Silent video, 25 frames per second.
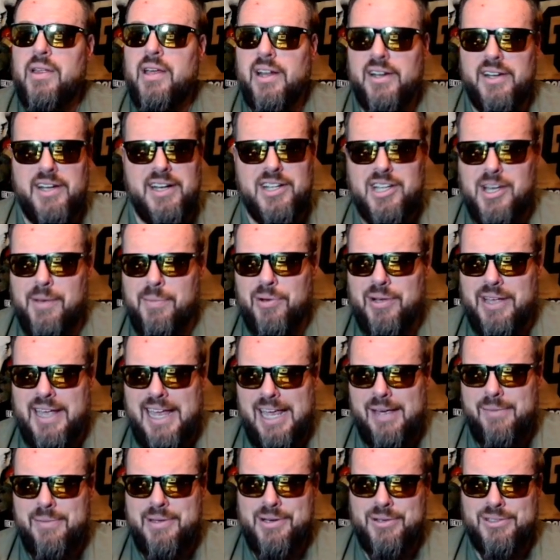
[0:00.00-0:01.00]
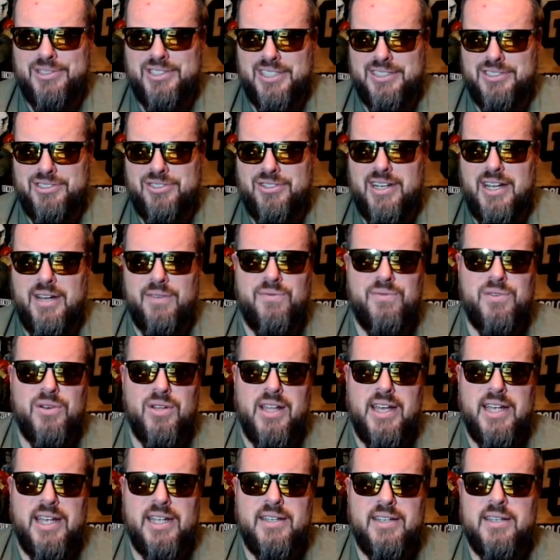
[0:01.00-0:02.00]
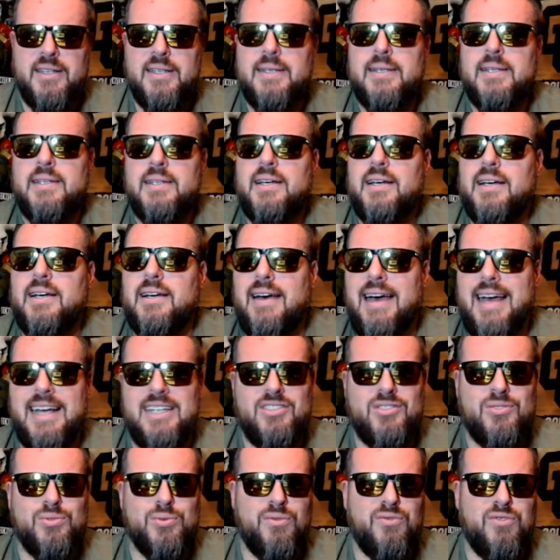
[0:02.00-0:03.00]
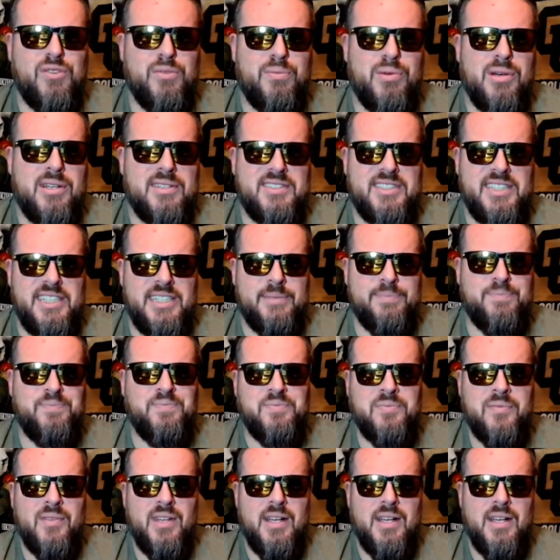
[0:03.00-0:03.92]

I did a couple cameos yesterday for like a high school football team.